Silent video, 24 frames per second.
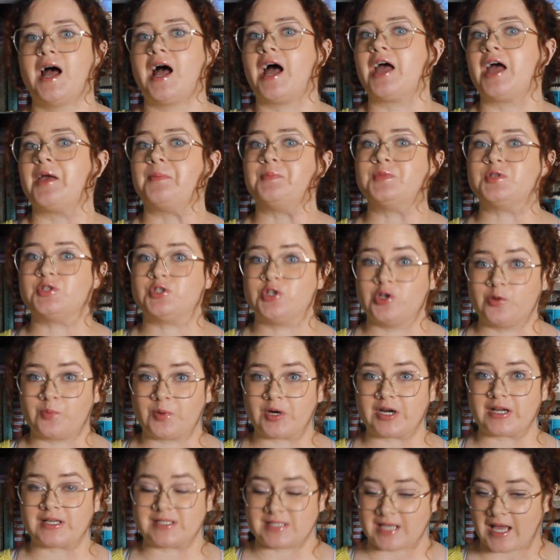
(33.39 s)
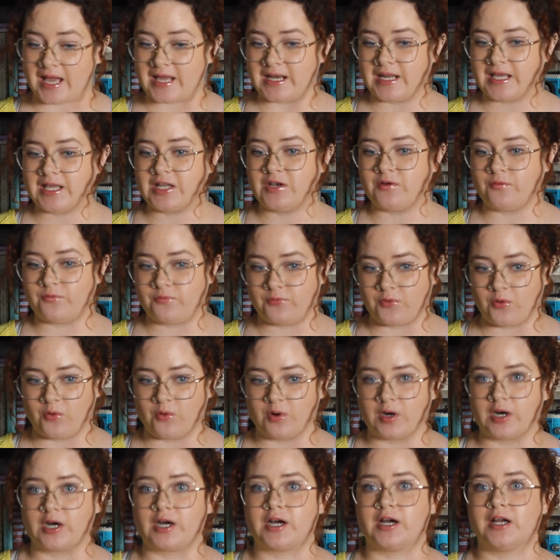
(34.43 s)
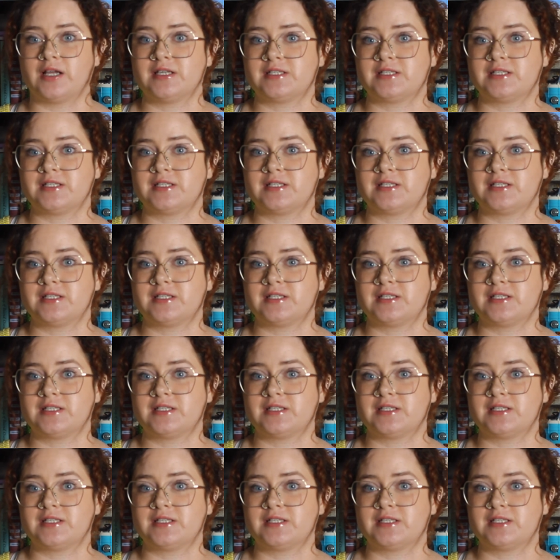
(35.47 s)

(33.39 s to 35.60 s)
I'm super excited for